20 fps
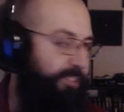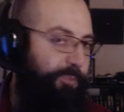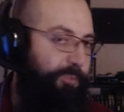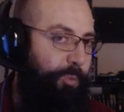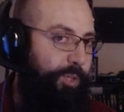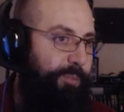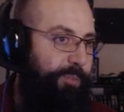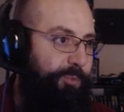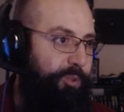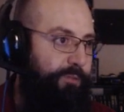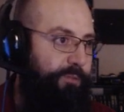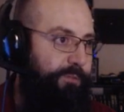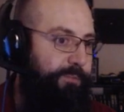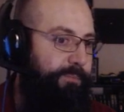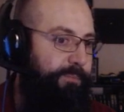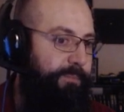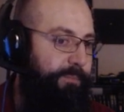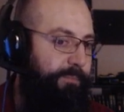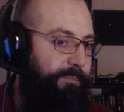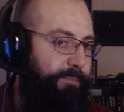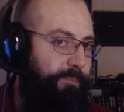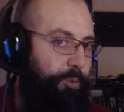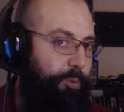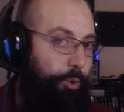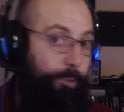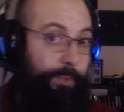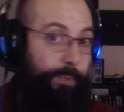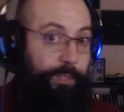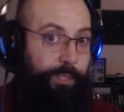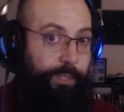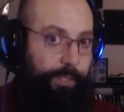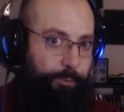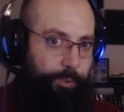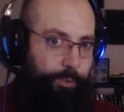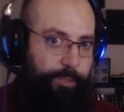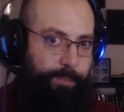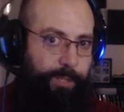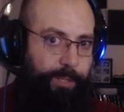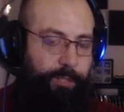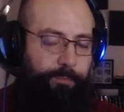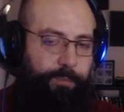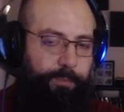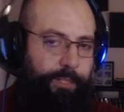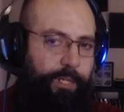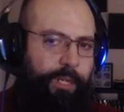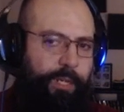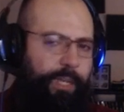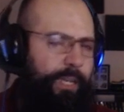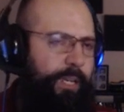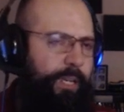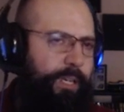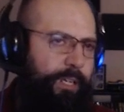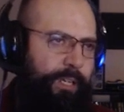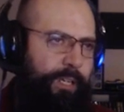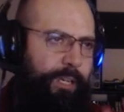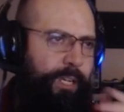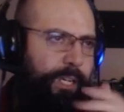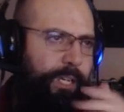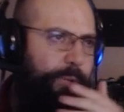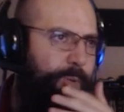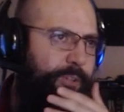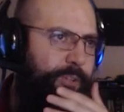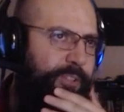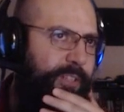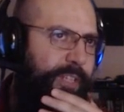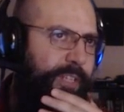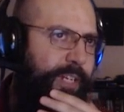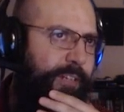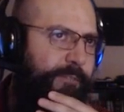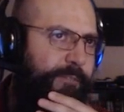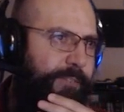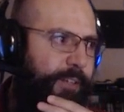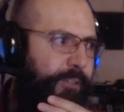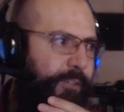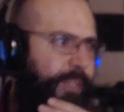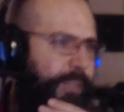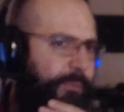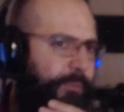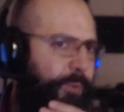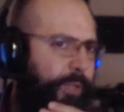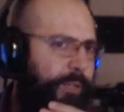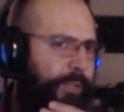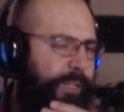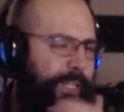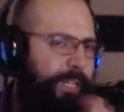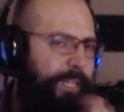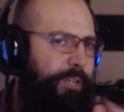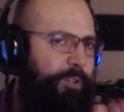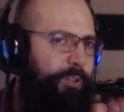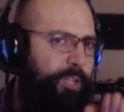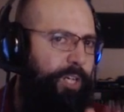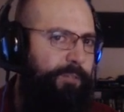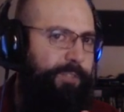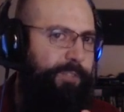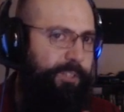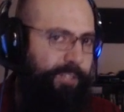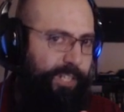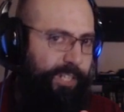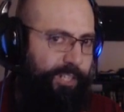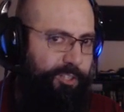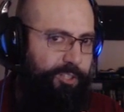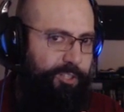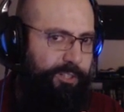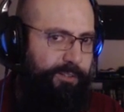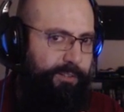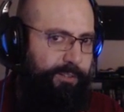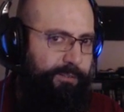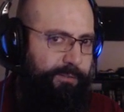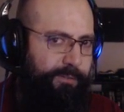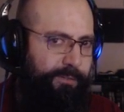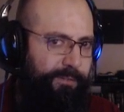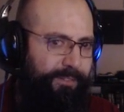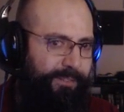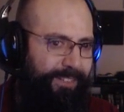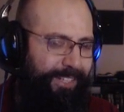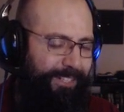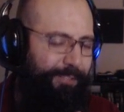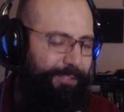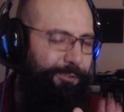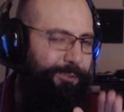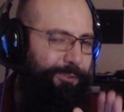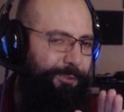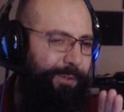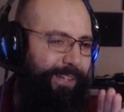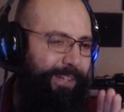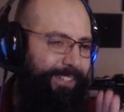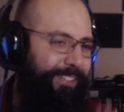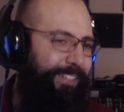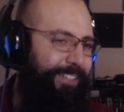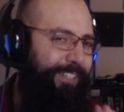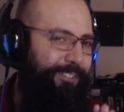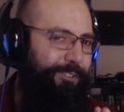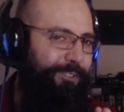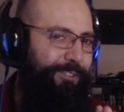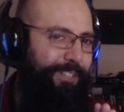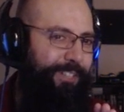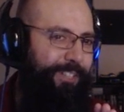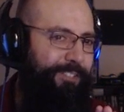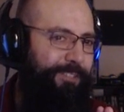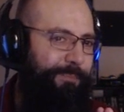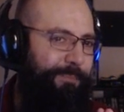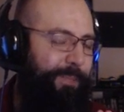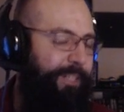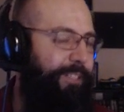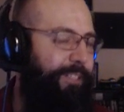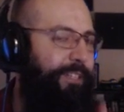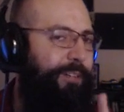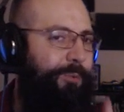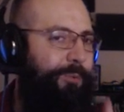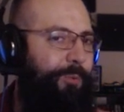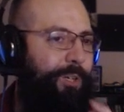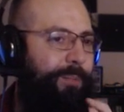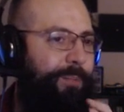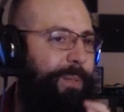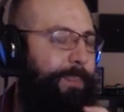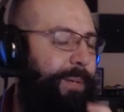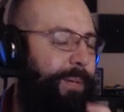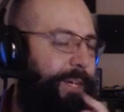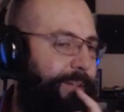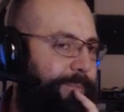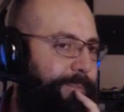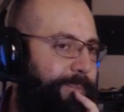wouldn't move. Normally, like, when you pet him, he wasn't kind of fair. Like, he loved attention. And he would do anything to get your attention, but he didn't want to be pet.